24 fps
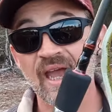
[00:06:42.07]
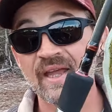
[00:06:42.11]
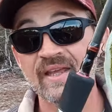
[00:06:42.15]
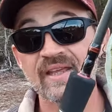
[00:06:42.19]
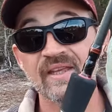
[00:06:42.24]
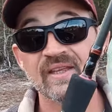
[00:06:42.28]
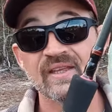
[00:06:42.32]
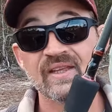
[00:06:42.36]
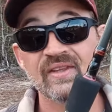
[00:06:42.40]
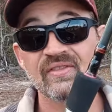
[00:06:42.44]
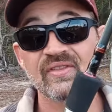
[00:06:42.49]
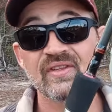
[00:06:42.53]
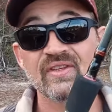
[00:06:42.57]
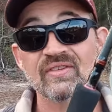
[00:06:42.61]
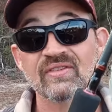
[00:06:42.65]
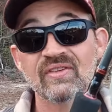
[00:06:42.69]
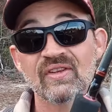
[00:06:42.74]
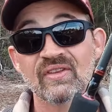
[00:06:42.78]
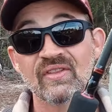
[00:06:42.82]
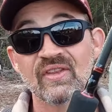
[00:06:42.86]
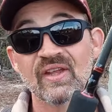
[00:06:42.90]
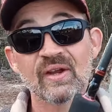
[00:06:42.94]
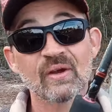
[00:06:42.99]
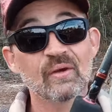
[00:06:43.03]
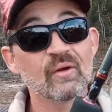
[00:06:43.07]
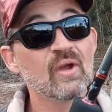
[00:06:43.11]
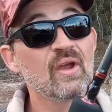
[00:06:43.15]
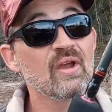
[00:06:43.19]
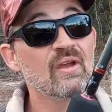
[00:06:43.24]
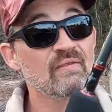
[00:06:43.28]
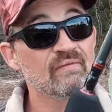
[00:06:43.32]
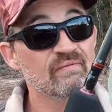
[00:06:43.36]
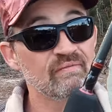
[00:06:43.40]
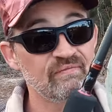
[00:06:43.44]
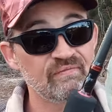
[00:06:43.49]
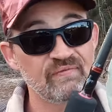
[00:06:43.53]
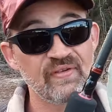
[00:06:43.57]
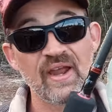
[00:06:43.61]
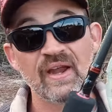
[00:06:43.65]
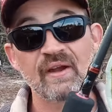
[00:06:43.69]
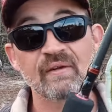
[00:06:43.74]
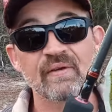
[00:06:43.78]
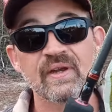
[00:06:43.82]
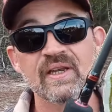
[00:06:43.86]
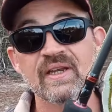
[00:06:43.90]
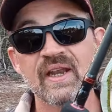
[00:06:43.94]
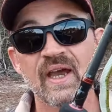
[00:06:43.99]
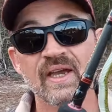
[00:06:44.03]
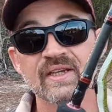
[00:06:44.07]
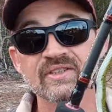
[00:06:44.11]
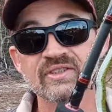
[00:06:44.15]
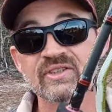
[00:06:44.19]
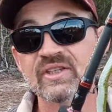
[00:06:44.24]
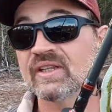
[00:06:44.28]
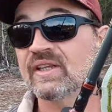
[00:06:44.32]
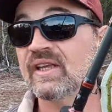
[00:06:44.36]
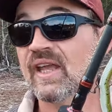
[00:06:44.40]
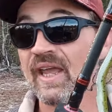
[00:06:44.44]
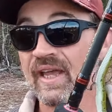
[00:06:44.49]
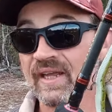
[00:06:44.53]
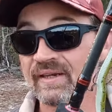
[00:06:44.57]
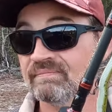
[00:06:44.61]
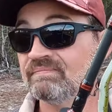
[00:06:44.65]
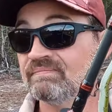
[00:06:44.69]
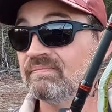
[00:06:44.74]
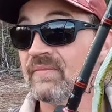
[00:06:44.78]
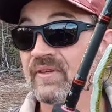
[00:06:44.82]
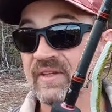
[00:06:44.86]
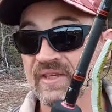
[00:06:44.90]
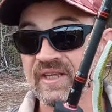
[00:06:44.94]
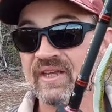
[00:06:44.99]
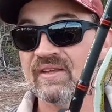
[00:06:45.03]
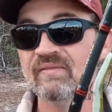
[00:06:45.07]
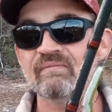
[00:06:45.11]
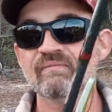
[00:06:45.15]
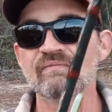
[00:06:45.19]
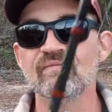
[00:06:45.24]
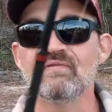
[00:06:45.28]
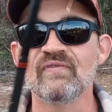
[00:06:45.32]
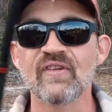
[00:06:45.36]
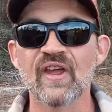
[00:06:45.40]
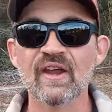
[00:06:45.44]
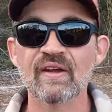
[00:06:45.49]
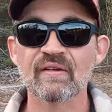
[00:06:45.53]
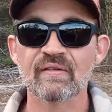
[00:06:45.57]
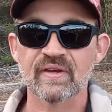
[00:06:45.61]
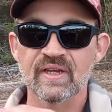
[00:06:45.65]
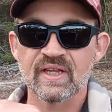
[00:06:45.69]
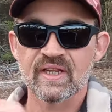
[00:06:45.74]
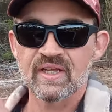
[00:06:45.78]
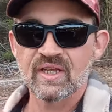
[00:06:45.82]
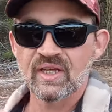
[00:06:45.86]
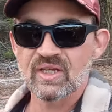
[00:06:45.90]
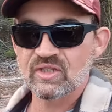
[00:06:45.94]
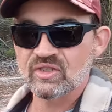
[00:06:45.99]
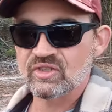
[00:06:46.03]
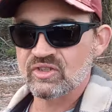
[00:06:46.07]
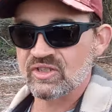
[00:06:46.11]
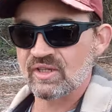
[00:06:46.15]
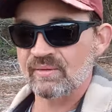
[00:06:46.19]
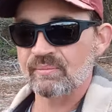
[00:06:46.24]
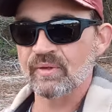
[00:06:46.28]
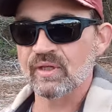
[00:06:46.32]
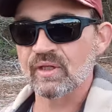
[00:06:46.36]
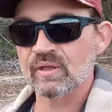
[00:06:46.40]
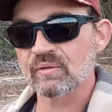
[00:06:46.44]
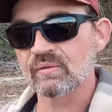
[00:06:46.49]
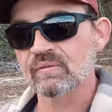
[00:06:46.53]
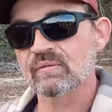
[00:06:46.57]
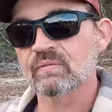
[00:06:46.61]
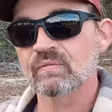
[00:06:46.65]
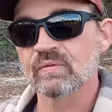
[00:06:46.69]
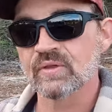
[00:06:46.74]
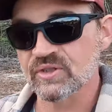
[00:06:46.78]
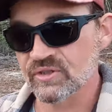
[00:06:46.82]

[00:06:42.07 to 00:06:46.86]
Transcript: I can get this in there very nicely and get very similar